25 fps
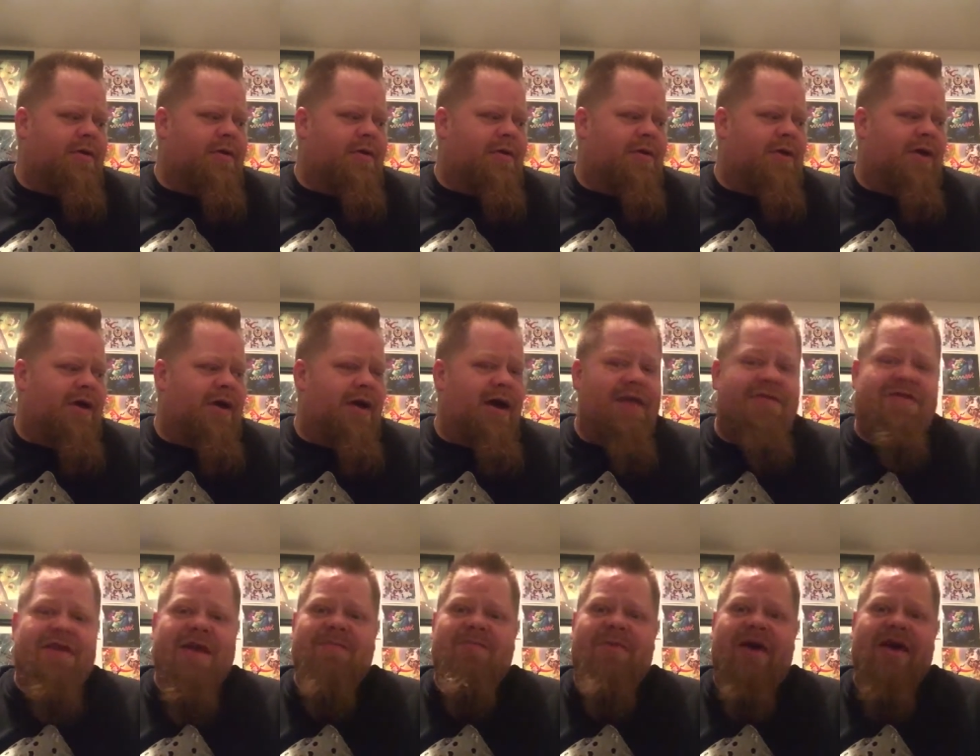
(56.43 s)
Well, I
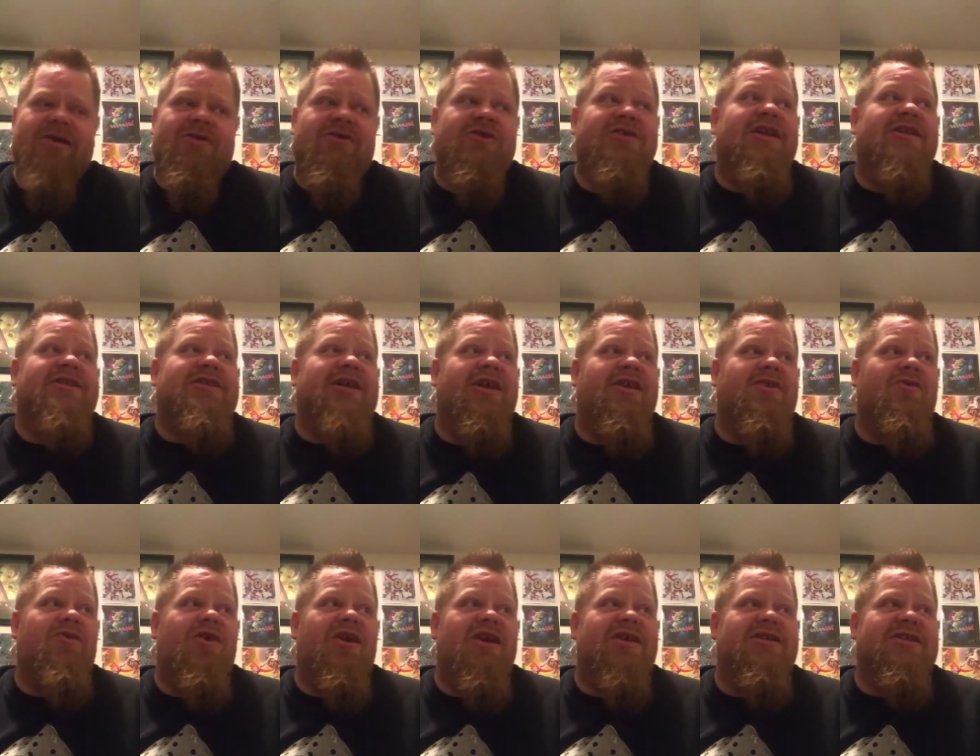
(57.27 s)
think Michael's outside the
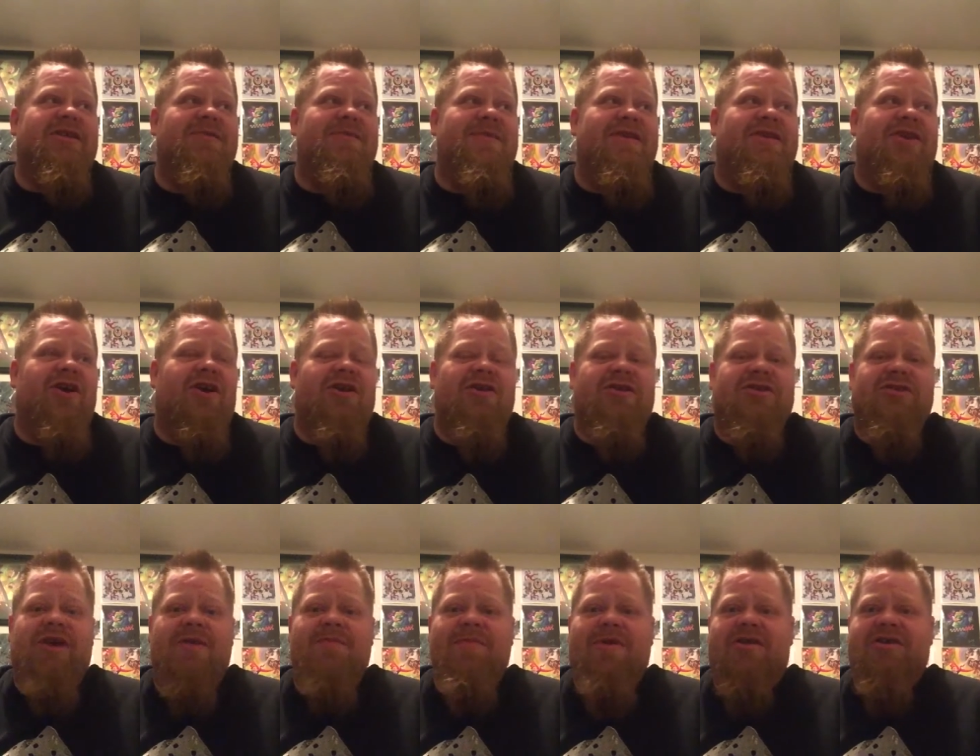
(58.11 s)
door listening to me curse,
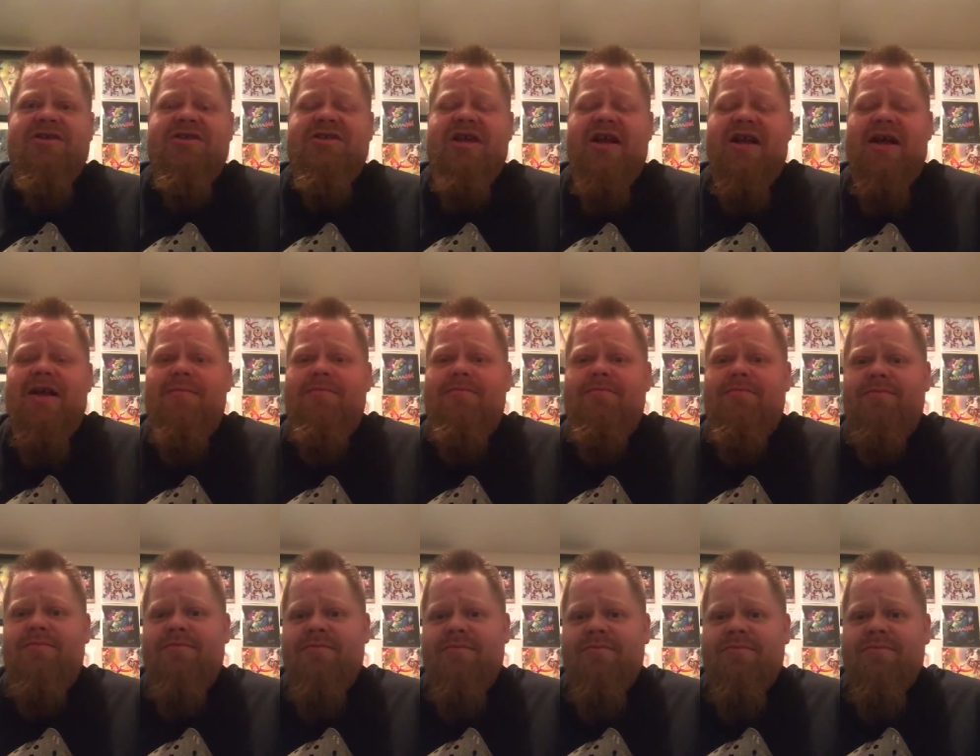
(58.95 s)
so I better stop.
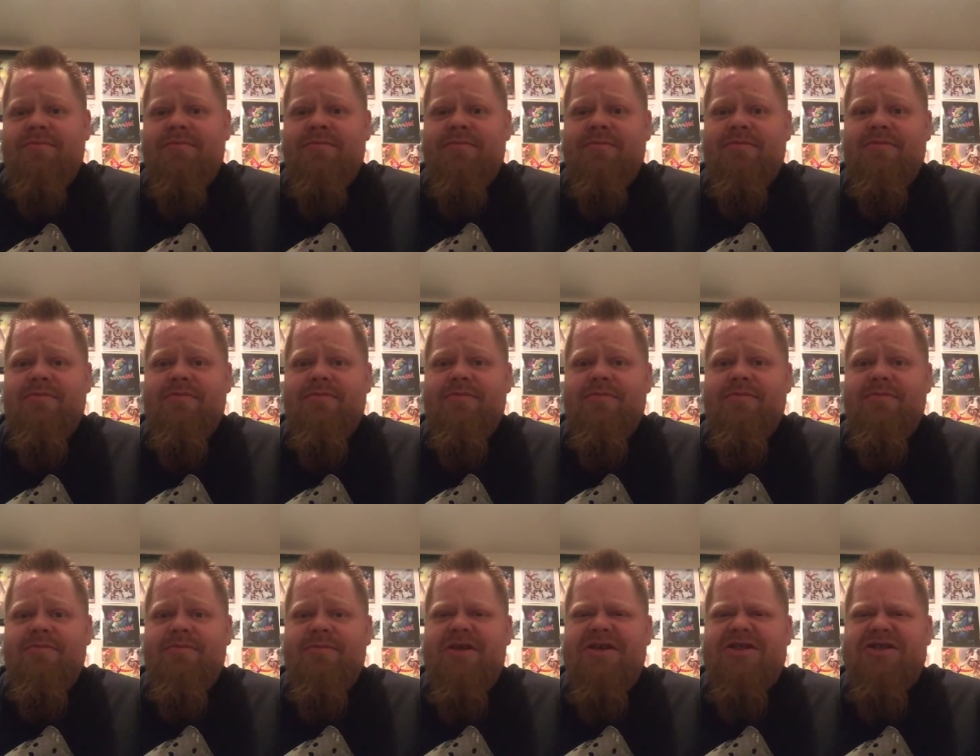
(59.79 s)

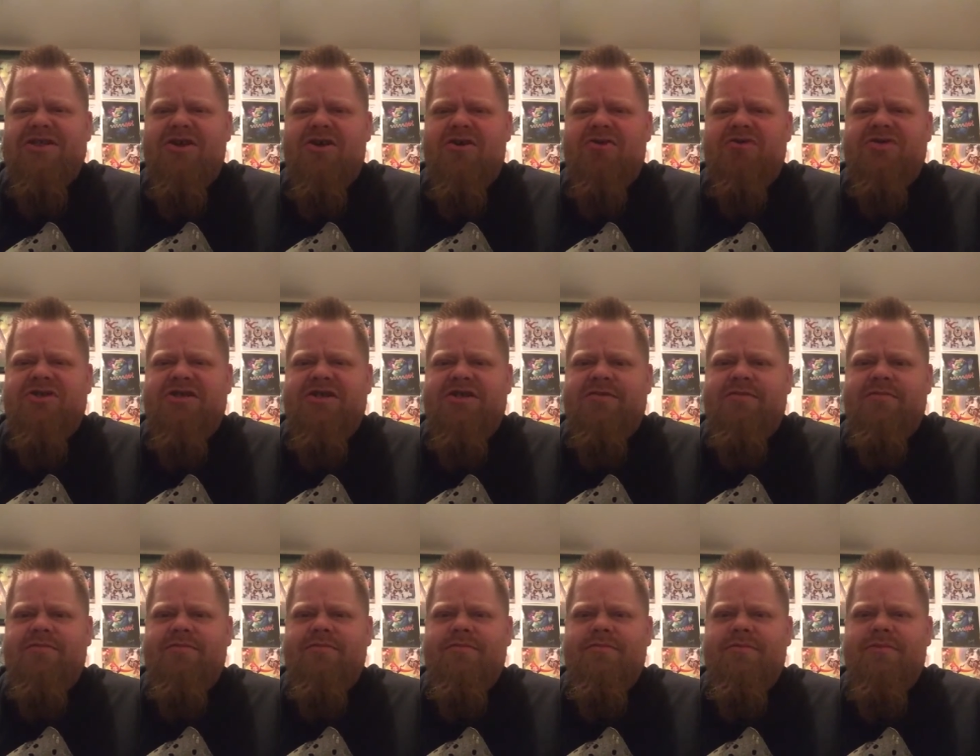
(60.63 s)
He's nosy.
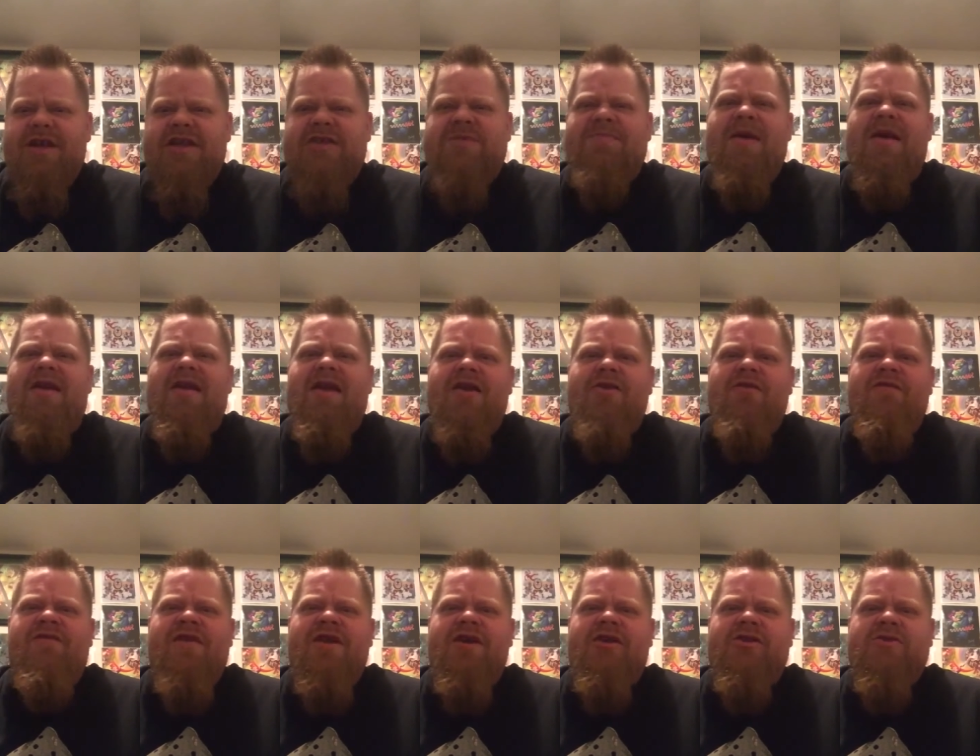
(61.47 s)
Gets mad when I do
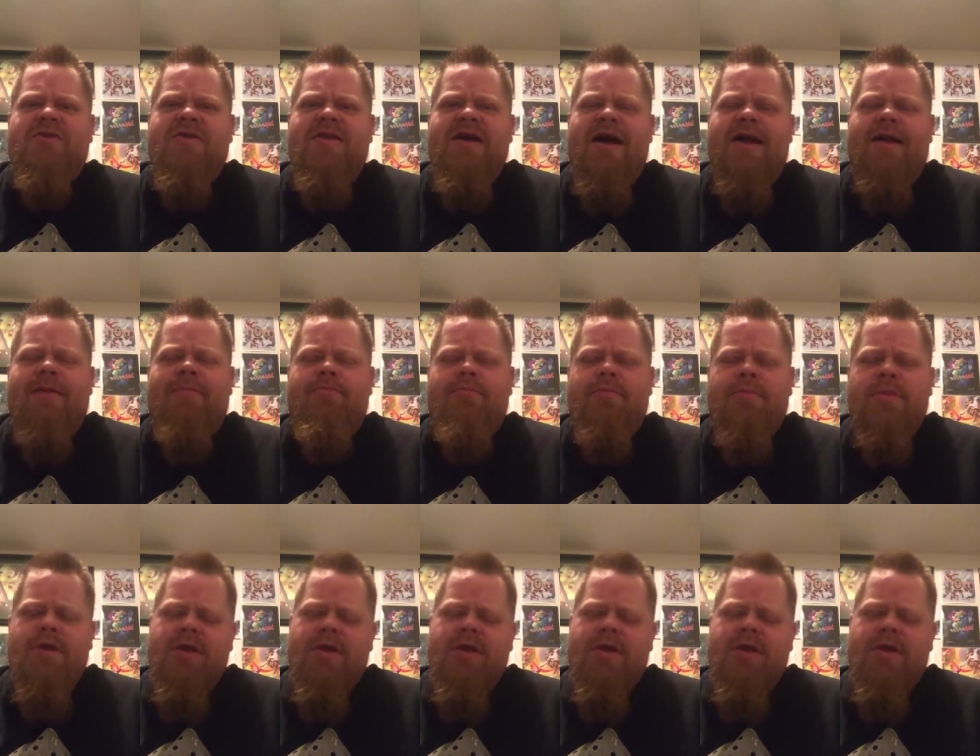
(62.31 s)
videos without him.